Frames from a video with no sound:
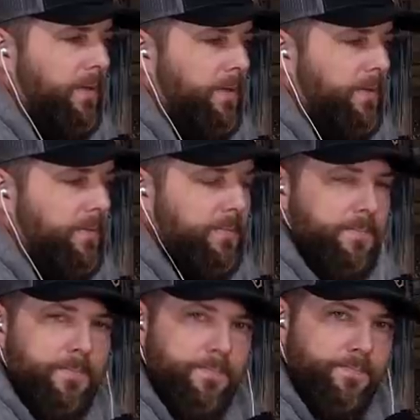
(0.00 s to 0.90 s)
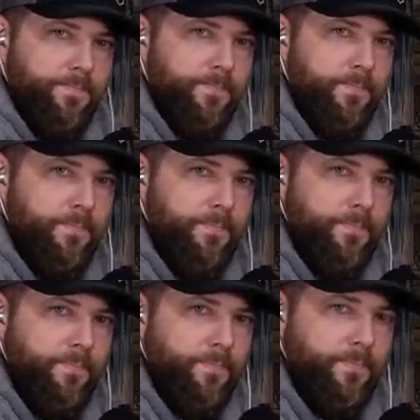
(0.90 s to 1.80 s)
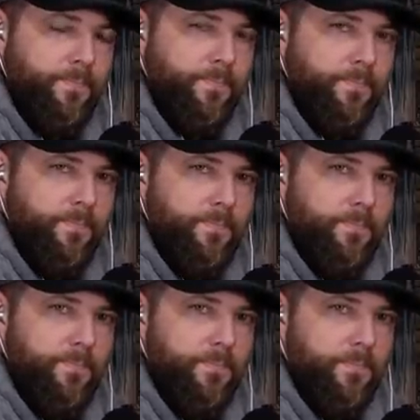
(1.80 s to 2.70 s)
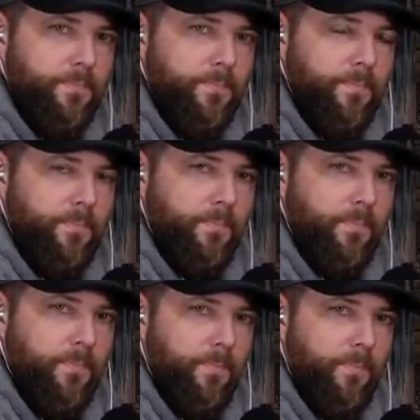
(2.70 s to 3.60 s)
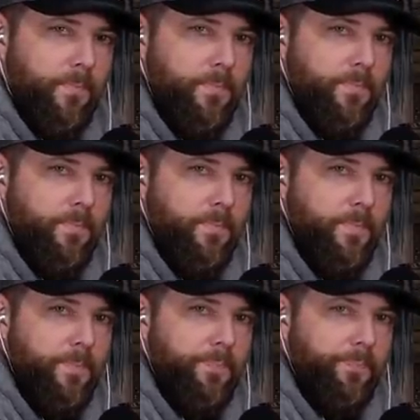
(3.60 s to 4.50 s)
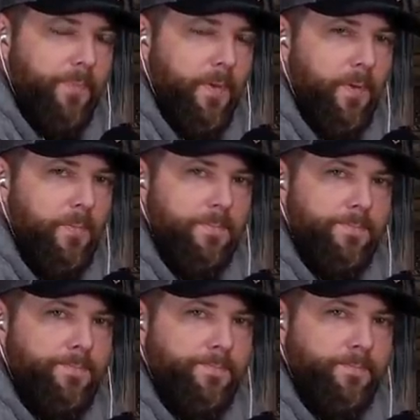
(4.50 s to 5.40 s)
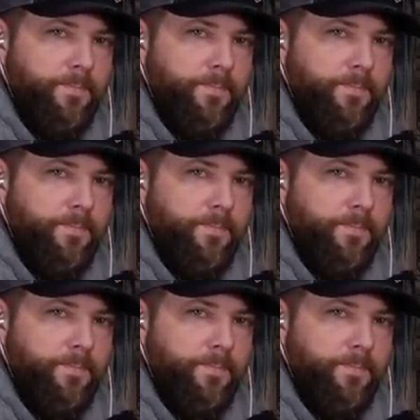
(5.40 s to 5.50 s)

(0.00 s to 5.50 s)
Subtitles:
(not speaking)